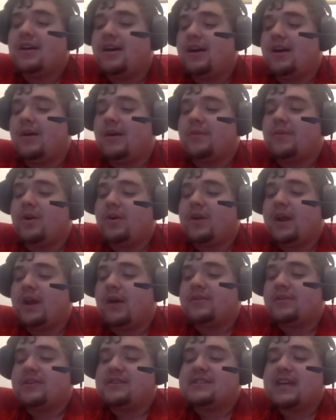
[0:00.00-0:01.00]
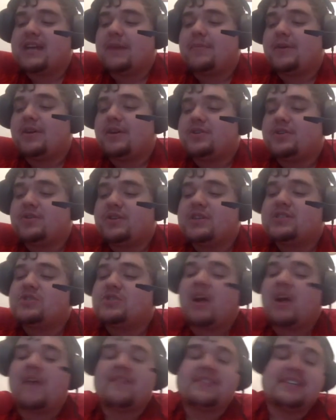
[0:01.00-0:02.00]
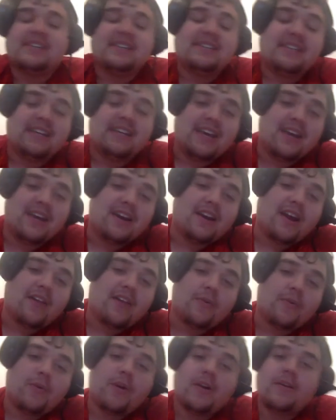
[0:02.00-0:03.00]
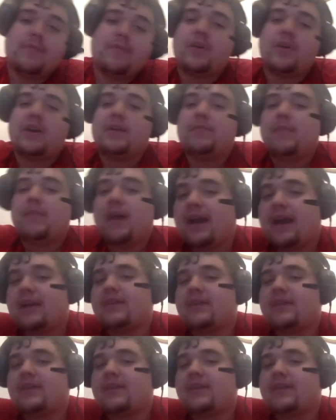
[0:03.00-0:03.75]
go down with these type of injuries. Travis Etienne, another one running back